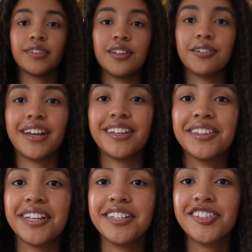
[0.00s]
Okay,
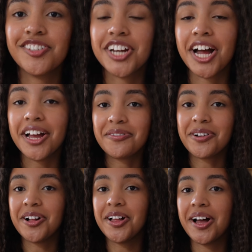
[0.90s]
let's chat while